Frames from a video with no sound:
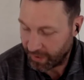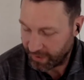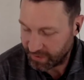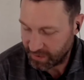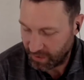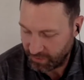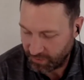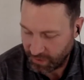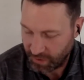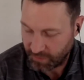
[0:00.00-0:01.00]
I guess the other
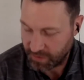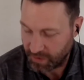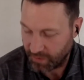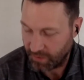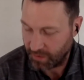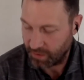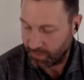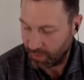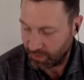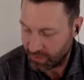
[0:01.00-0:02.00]
thing I was kind of thinking
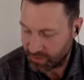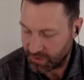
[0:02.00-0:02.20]
about is,